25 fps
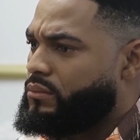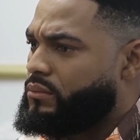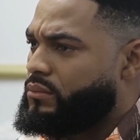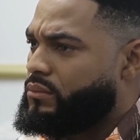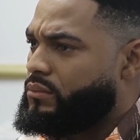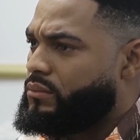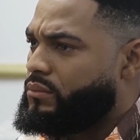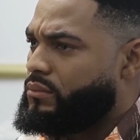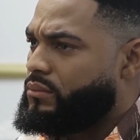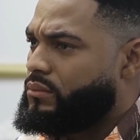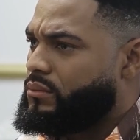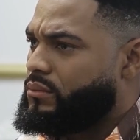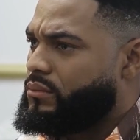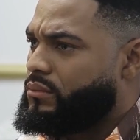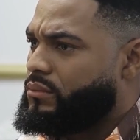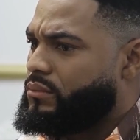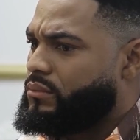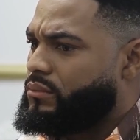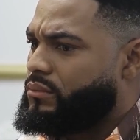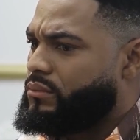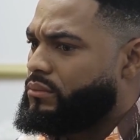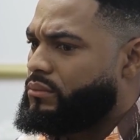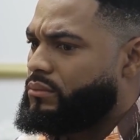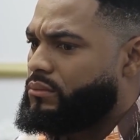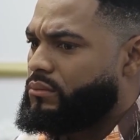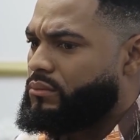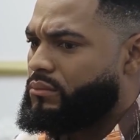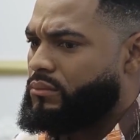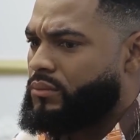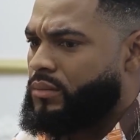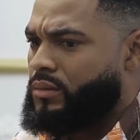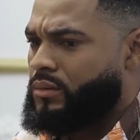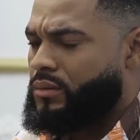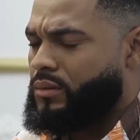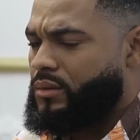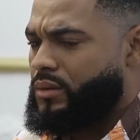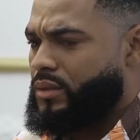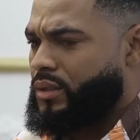
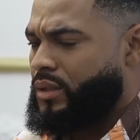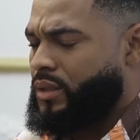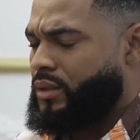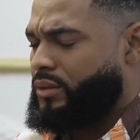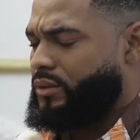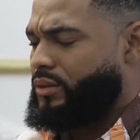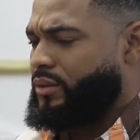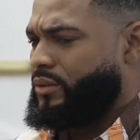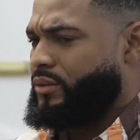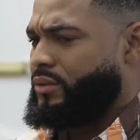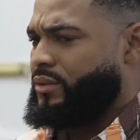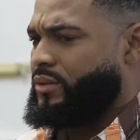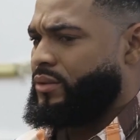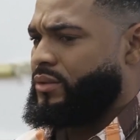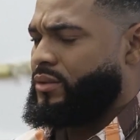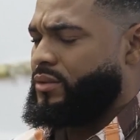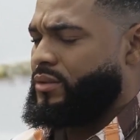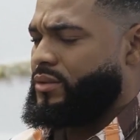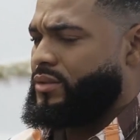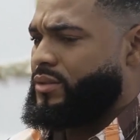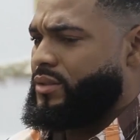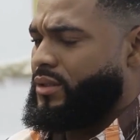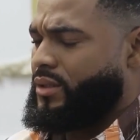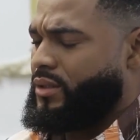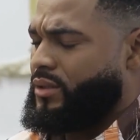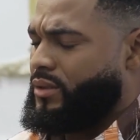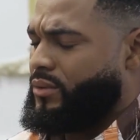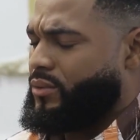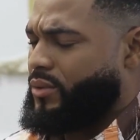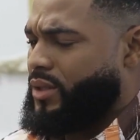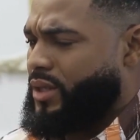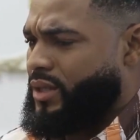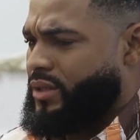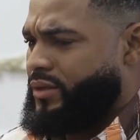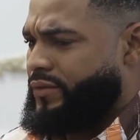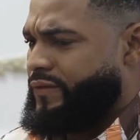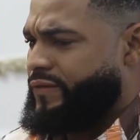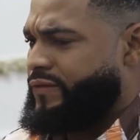I don't understand.
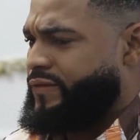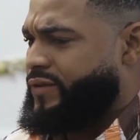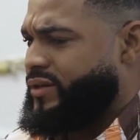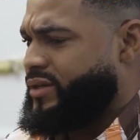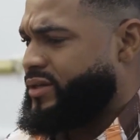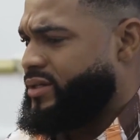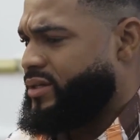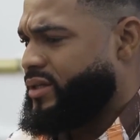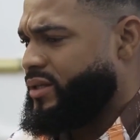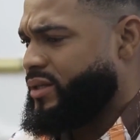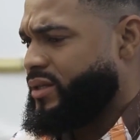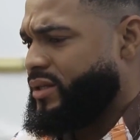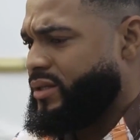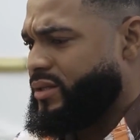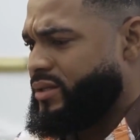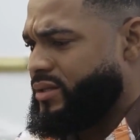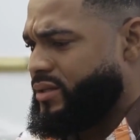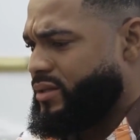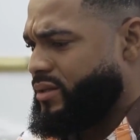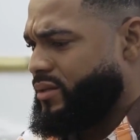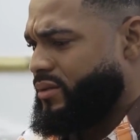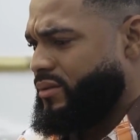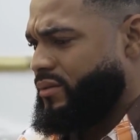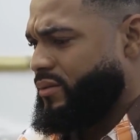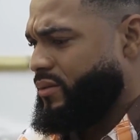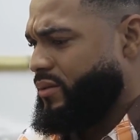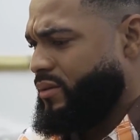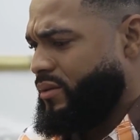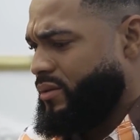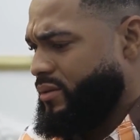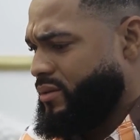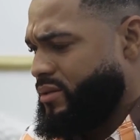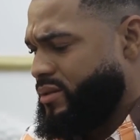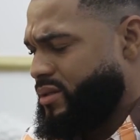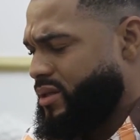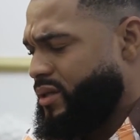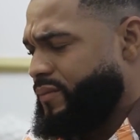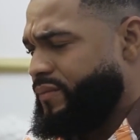Why are they fixing it
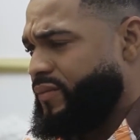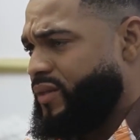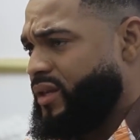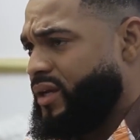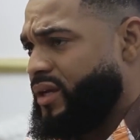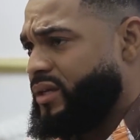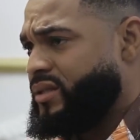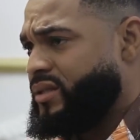on the same